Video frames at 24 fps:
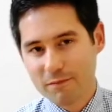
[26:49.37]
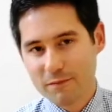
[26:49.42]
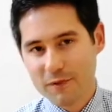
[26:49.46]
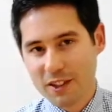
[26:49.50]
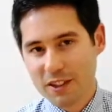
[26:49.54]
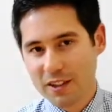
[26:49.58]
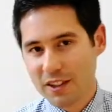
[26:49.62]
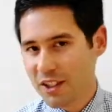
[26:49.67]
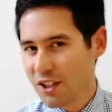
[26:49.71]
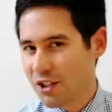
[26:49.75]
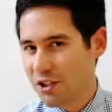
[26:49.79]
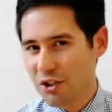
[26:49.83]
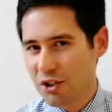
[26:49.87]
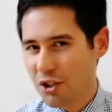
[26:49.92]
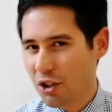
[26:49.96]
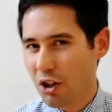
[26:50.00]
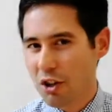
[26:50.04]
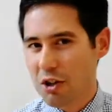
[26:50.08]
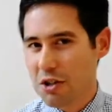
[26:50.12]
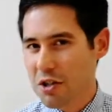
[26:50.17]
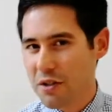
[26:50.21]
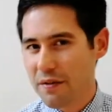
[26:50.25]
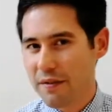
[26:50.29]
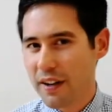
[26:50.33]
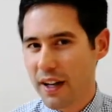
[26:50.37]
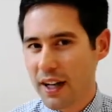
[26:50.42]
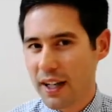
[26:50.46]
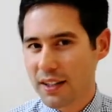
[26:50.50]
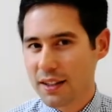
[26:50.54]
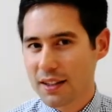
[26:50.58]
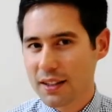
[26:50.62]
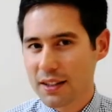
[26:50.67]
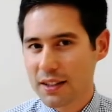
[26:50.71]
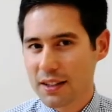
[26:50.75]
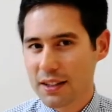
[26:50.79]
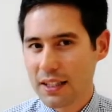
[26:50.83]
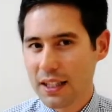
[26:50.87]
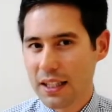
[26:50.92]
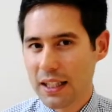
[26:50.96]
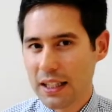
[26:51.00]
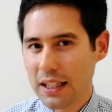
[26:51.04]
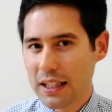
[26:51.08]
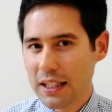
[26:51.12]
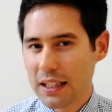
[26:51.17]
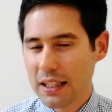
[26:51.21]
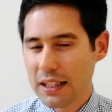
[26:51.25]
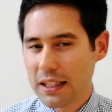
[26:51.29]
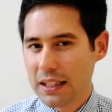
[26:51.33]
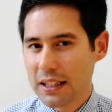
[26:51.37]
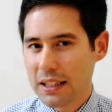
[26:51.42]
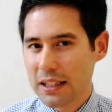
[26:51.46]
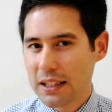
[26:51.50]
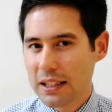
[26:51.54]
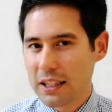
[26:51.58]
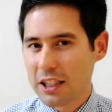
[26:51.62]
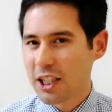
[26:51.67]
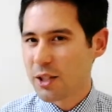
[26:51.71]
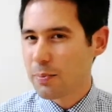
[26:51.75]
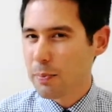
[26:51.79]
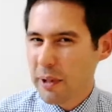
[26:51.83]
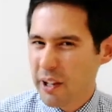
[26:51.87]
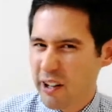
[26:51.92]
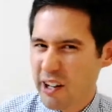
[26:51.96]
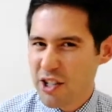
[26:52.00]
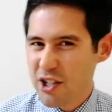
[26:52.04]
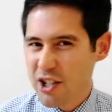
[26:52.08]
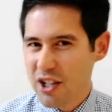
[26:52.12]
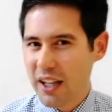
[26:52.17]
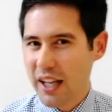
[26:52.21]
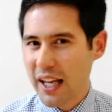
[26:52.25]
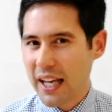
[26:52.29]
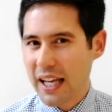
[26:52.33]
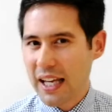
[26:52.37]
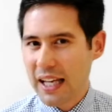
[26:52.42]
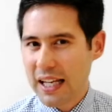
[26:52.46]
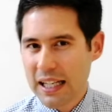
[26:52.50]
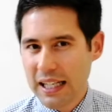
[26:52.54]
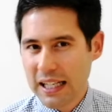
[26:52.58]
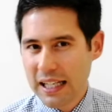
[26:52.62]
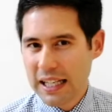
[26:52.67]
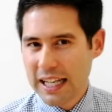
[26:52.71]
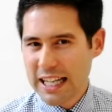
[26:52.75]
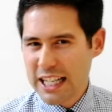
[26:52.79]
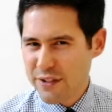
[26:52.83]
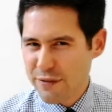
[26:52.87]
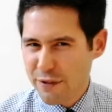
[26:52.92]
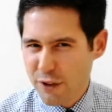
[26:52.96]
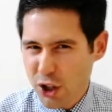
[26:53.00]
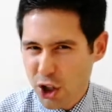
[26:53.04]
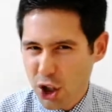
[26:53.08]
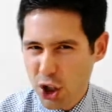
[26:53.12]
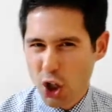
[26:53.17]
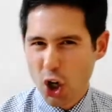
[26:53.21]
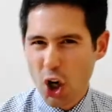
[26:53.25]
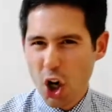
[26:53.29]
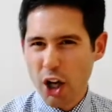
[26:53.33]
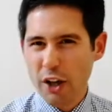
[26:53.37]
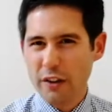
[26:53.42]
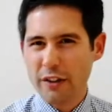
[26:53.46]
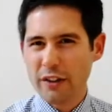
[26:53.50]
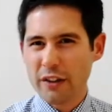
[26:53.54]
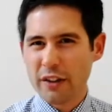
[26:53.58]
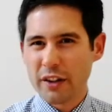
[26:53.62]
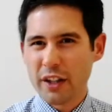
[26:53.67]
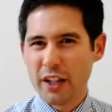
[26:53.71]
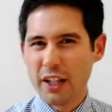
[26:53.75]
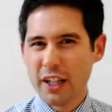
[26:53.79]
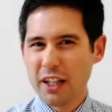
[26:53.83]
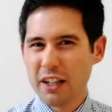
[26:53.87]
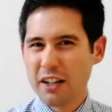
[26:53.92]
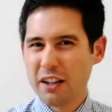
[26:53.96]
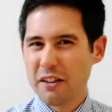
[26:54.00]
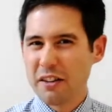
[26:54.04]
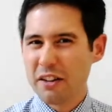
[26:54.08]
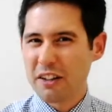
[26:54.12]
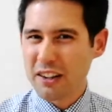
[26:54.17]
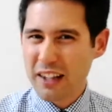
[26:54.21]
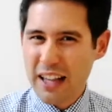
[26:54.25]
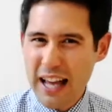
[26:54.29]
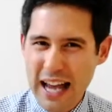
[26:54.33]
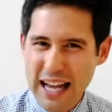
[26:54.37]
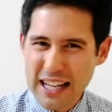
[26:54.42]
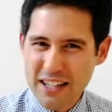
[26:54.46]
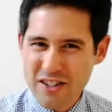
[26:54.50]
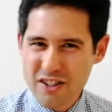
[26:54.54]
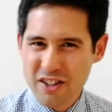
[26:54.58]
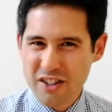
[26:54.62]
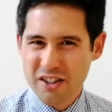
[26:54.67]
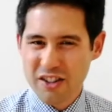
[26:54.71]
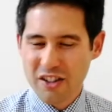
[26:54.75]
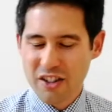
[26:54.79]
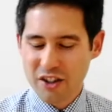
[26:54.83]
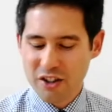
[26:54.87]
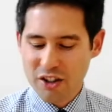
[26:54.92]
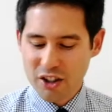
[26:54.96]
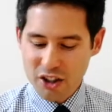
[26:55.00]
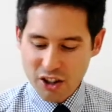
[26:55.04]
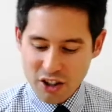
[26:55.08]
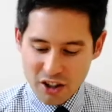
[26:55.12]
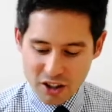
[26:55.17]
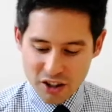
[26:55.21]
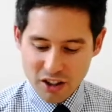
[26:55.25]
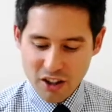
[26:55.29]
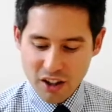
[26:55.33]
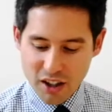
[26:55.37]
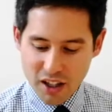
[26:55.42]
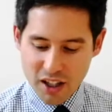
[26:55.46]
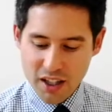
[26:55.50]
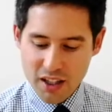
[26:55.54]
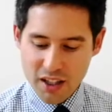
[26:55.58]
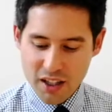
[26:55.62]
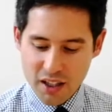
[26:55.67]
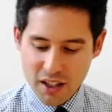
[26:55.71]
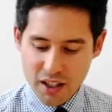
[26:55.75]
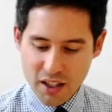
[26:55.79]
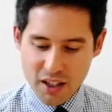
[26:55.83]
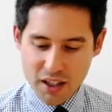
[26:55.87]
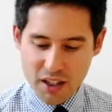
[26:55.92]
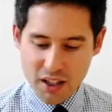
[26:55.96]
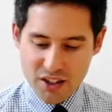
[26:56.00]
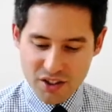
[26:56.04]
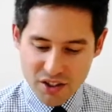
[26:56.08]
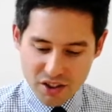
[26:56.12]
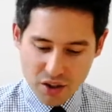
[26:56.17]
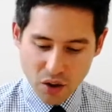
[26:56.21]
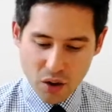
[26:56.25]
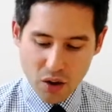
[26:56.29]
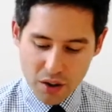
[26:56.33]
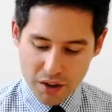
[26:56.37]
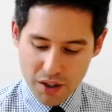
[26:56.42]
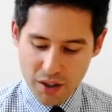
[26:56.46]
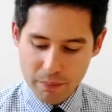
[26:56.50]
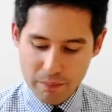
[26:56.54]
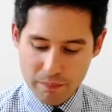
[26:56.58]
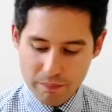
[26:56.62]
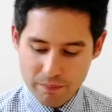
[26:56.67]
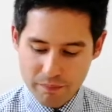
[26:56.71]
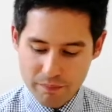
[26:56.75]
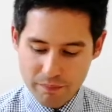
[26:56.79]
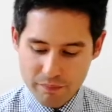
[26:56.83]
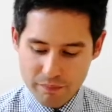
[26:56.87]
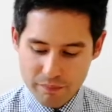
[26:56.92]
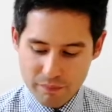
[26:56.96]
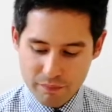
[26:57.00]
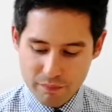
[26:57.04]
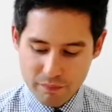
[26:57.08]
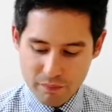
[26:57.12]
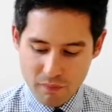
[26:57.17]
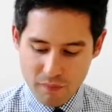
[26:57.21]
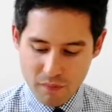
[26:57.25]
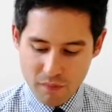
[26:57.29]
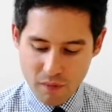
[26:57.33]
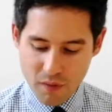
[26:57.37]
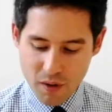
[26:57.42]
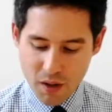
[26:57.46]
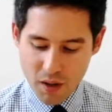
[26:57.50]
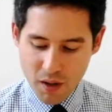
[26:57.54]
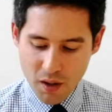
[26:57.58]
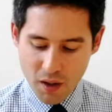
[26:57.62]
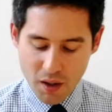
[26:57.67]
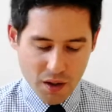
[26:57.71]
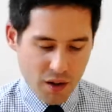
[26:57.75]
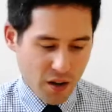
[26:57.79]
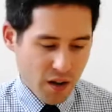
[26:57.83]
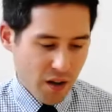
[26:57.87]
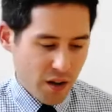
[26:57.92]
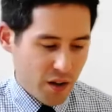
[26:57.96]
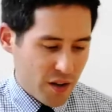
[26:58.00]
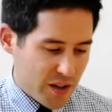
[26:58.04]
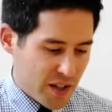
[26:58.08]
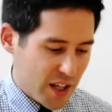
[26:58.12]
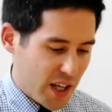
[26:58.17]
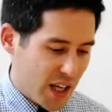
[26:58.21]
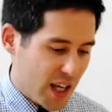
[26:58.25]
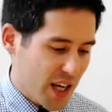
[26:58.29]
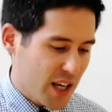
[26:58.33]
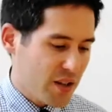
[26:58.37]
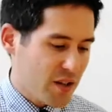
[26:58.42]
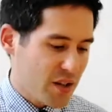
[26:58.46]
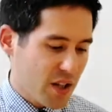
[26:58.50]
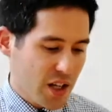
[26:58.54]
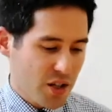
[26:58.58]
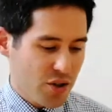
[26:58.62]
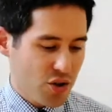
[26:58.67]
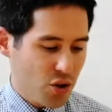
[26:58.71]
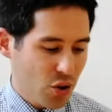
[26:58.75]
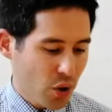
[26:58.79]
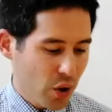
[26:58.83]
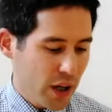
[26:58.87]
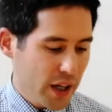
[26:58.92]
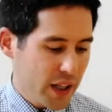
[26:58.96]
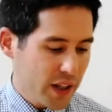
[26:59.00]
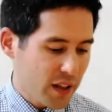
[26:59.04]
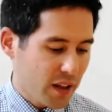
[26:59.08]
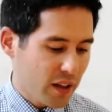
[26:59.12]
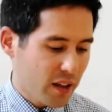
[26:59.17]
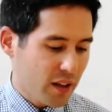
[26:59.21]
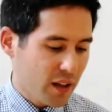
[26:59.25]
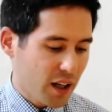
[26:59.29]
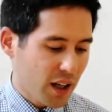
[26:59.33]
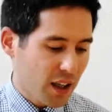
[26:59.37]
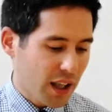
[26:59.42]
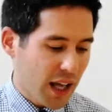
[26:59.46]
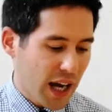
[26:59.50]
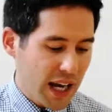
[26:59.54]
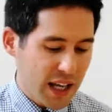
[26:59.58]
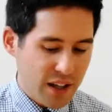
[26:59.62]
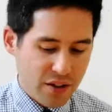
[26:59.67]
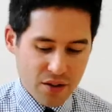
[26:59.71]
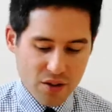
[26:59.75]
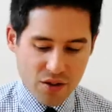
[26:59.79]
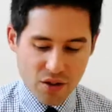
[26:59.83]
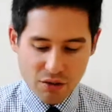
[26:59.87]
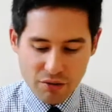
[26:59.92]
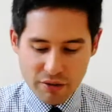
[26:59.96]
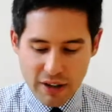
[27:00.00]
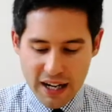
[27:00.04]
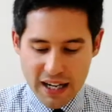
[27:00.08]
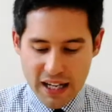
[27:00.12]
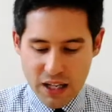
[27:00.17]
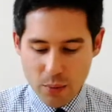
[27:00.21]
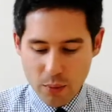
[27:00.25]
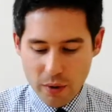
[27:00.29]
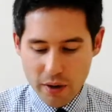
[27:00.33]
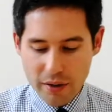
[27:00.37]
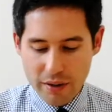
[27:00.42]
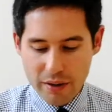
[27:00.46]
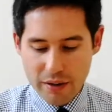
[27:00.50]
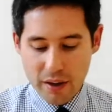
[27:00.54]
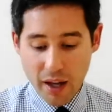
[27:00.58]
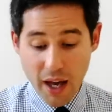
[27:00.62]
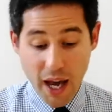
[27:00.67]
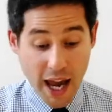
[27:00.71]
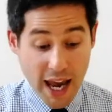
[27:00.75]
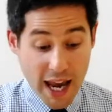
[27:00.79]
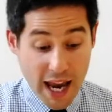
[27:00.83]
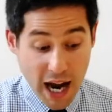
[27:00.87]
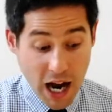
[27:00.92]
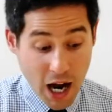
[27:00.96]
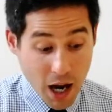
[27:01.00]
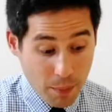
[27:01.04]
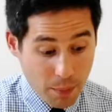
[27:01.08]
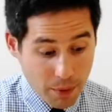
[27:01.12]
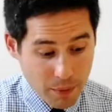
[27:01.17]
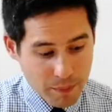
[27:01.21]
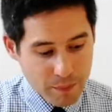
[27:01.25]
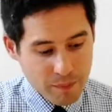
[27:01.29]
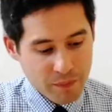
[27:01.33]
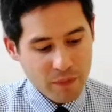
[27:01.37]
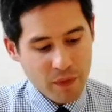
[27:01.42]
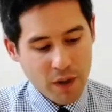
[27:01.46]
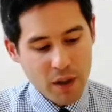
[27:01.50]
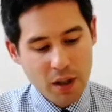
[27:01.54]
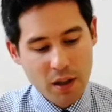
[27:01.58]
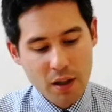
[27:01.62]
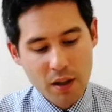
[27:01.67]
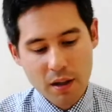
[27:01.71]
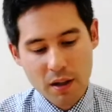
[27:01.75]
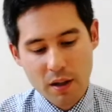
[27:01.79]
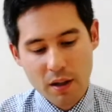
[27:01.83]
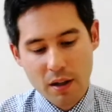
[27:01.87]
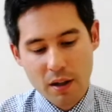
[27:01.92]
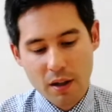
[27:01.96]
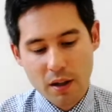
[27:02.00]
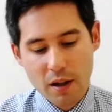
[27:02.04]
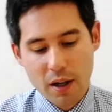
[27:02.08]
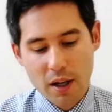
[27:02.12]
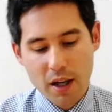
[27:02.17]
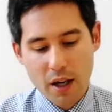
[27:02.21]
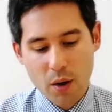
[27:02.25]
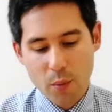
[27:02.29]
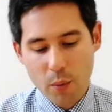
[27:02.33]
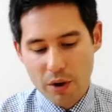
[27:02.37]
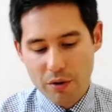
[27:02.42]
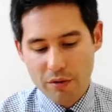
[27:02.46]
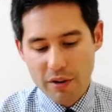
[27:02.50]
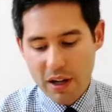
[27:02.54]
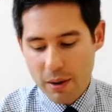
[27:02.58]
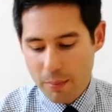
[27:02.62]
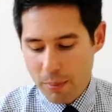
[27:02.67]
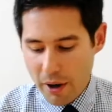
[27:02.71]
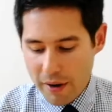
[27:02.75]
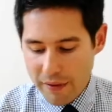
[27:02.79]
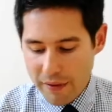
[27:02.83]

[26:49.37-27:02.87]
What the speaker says: This is Jehoshaphat. Spiritually, he's forgotten the lesson that God has taught him. You see, he's joined an alliance already with Ahab. We read about